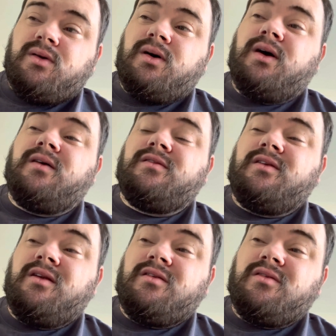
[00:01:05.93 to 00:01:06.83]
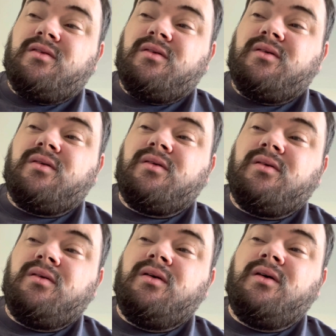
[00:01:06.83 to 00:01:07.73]
Uh, sinister
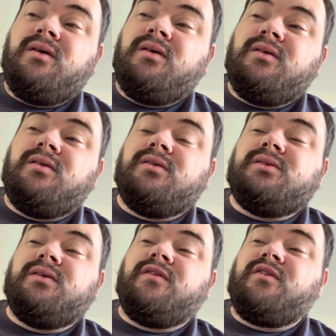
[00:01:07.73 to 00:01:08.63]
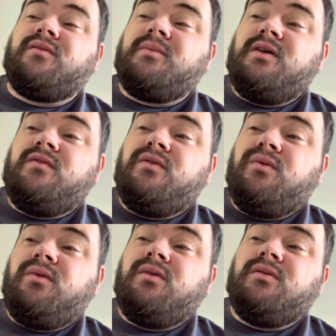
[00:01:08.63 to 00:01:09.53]
deliver us from
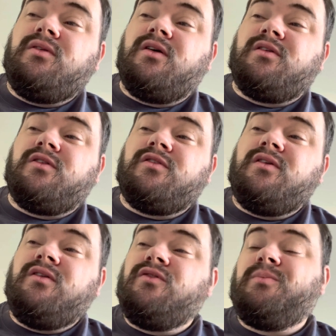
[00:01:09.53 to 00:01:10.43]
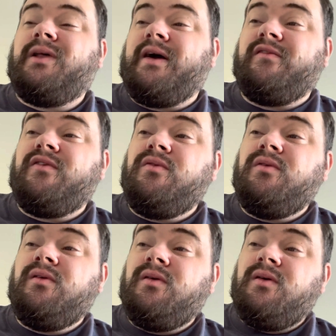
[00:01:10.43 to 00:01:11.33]
evil. Doctor Strange, Black Phone,
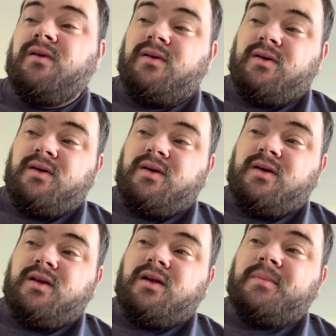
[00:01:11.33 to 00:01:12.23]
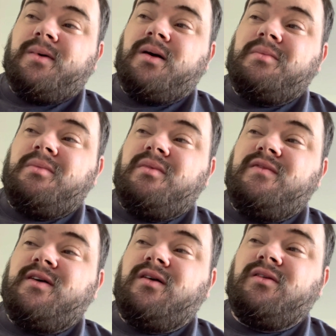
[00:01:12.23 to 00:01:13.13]
an upcoming movie
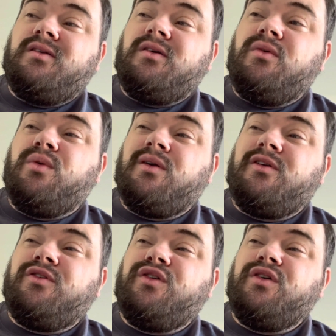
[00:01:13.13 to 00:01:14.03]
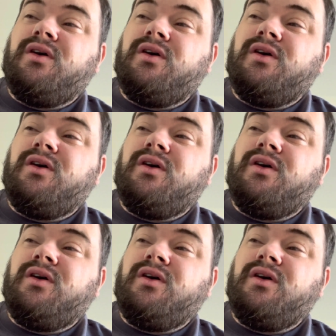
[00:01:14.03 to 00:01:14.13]
called The Gorge.